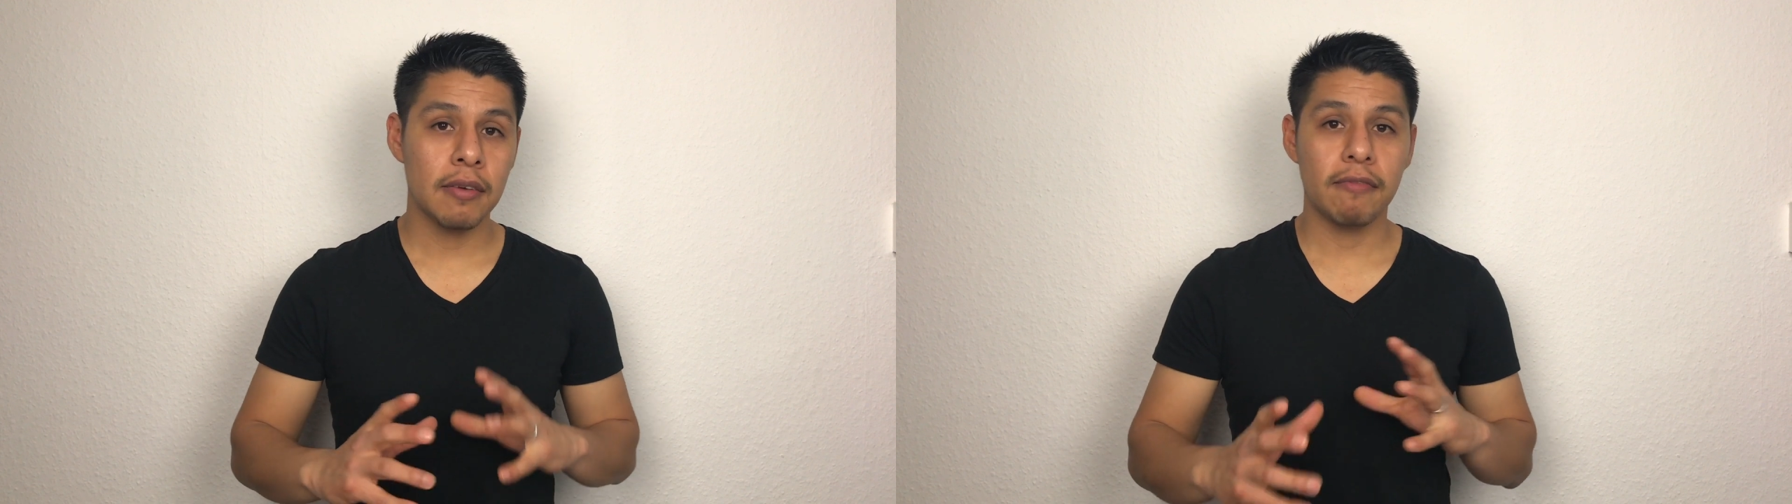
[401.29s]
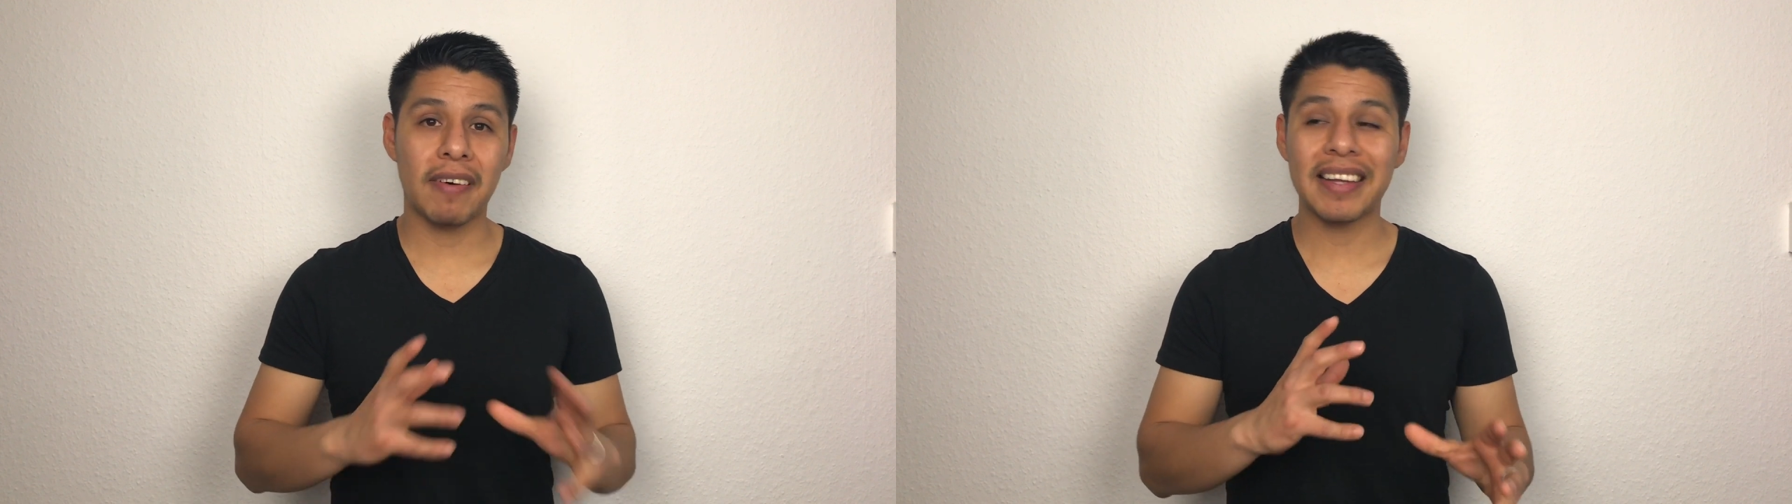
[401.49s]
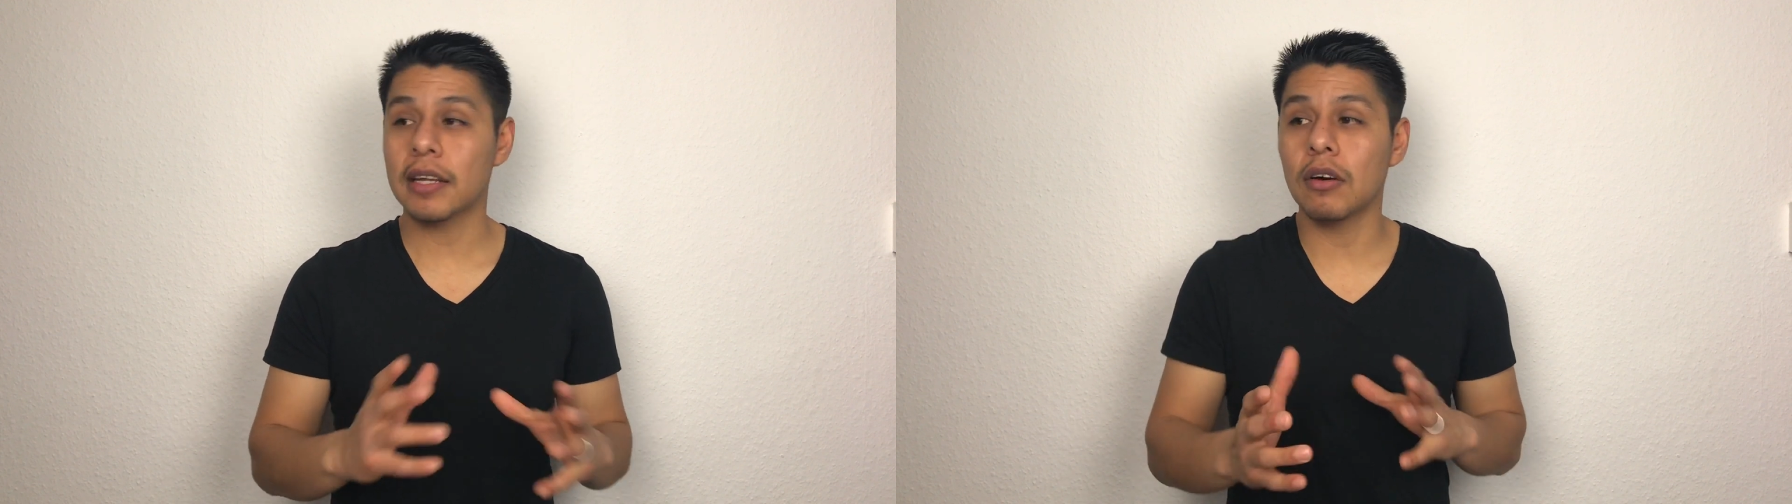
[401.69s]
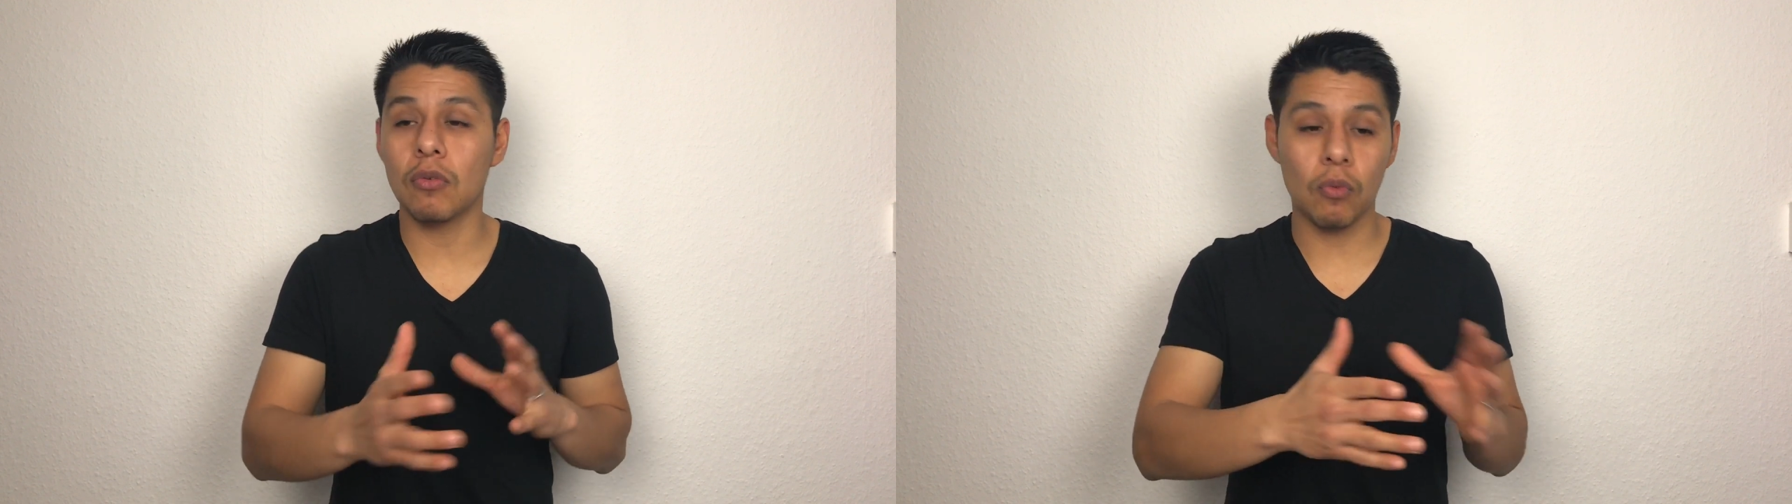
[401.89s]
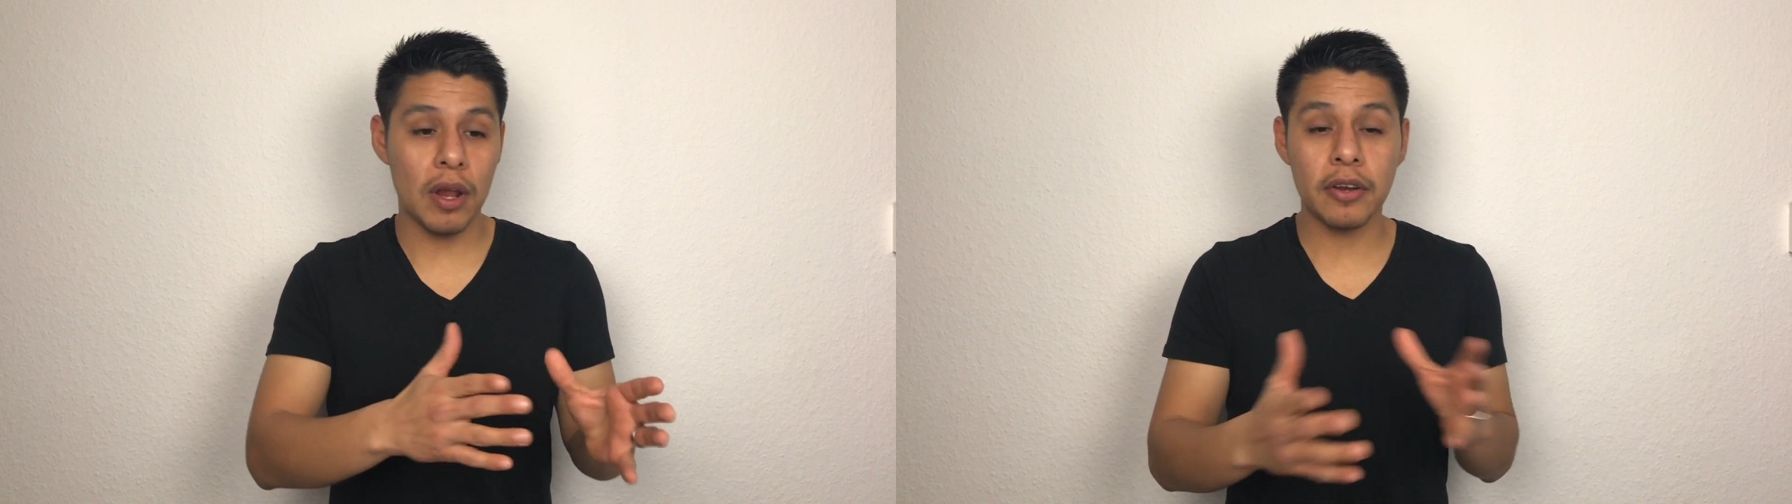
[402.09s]
find
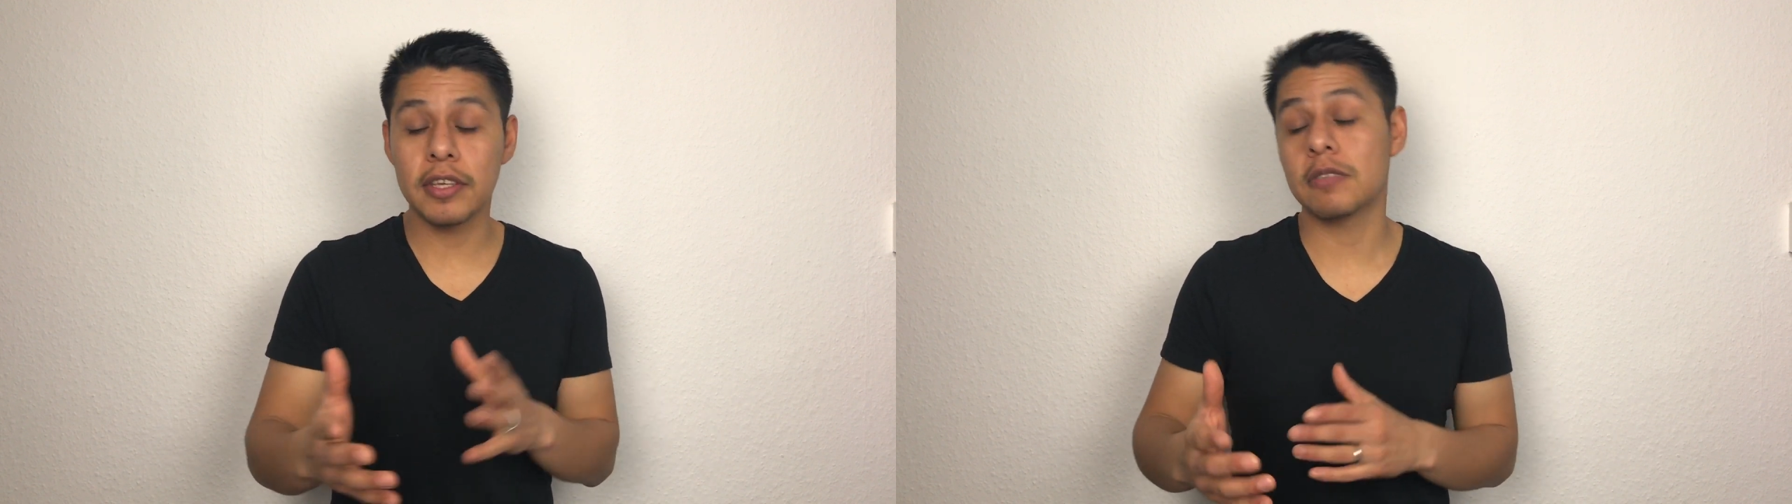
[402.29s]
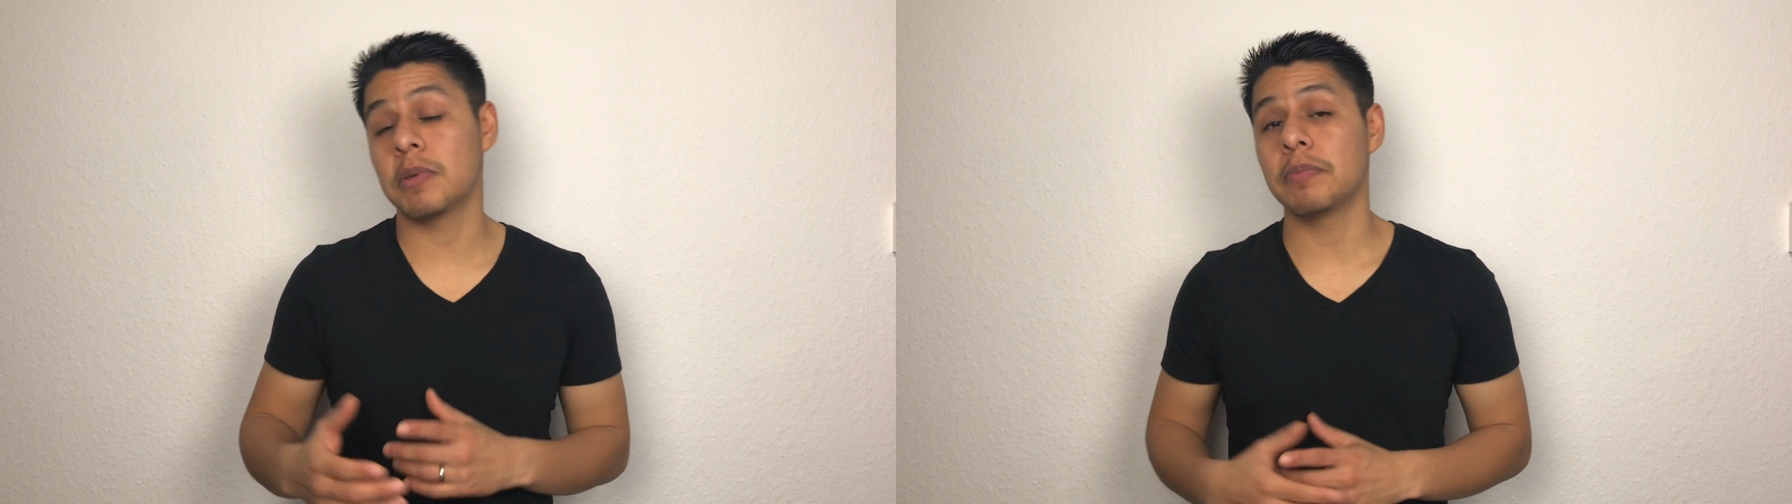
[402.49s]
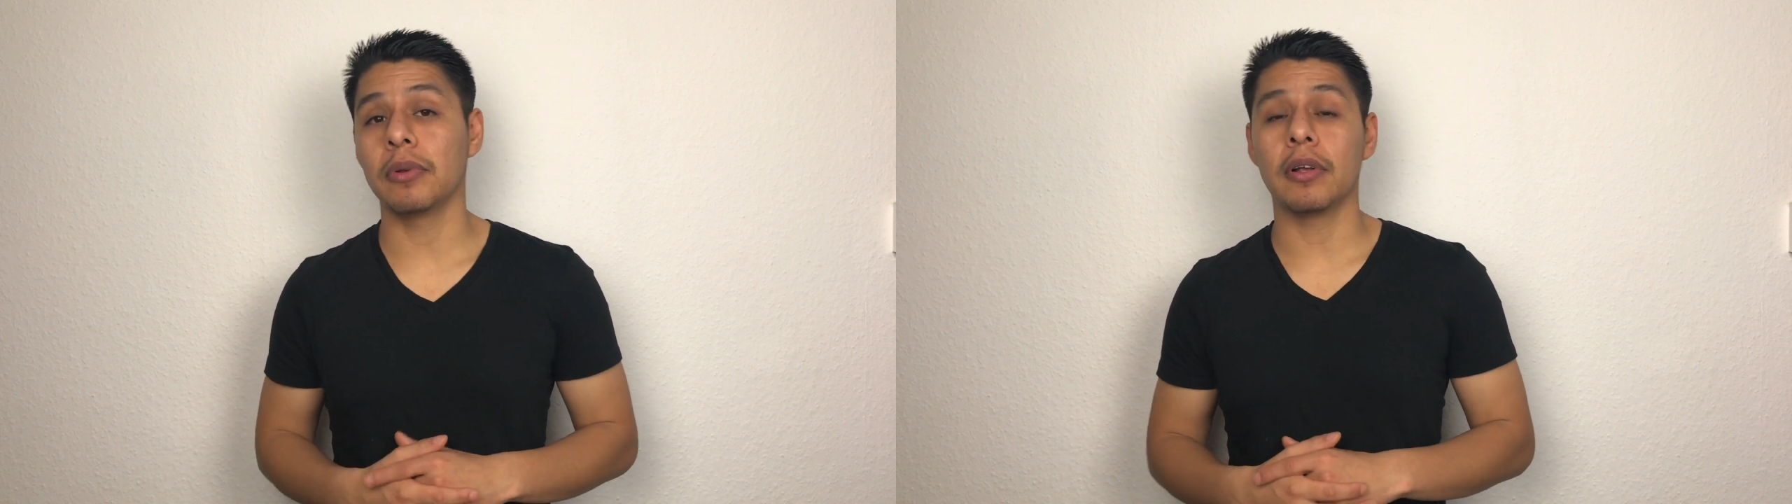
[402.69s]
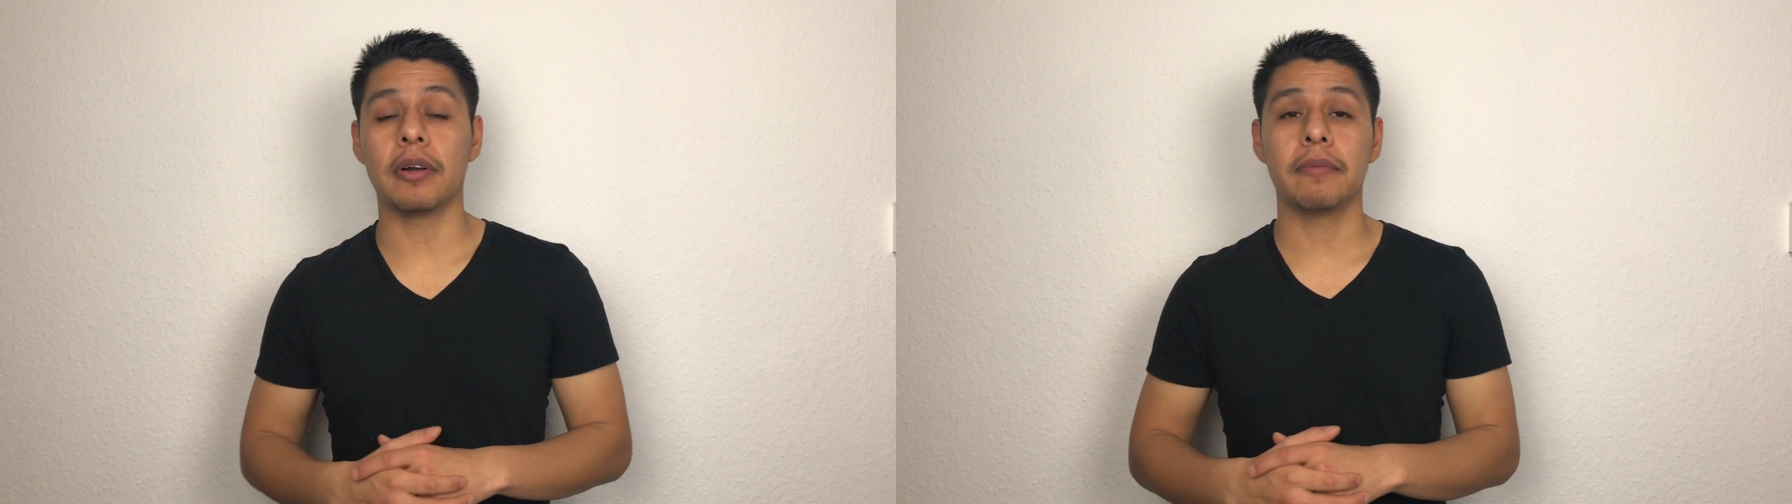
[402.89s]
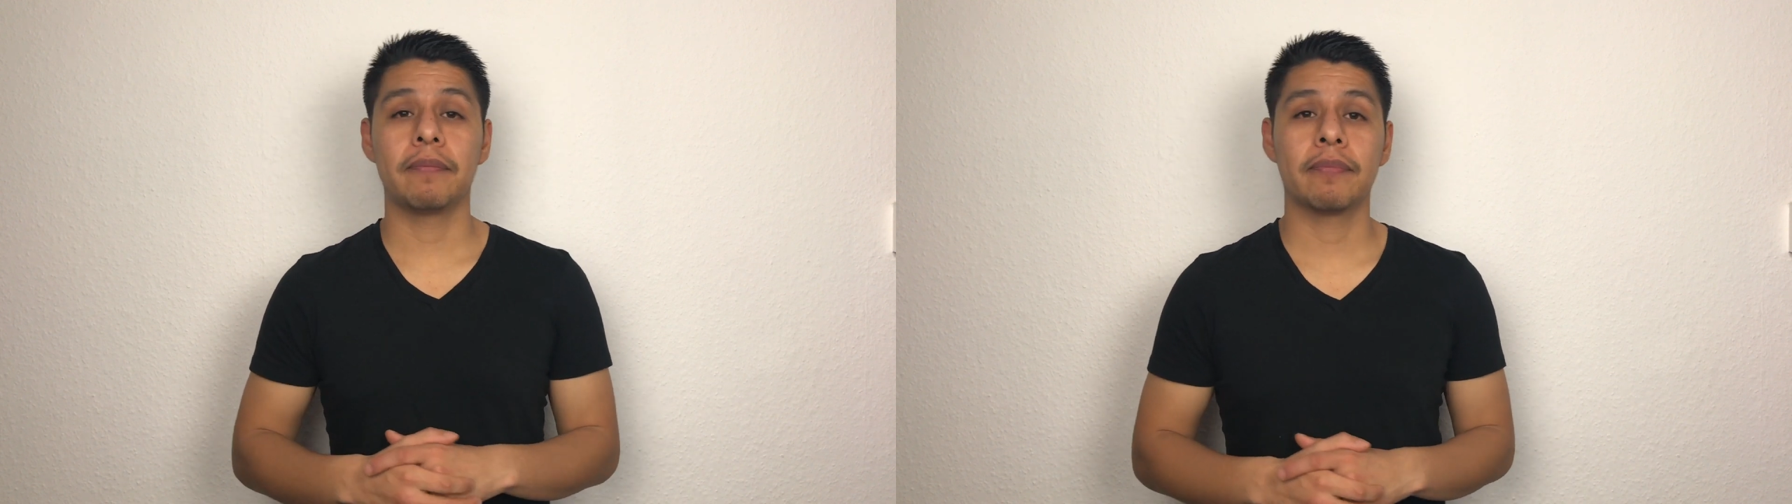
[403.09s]
out where these people are.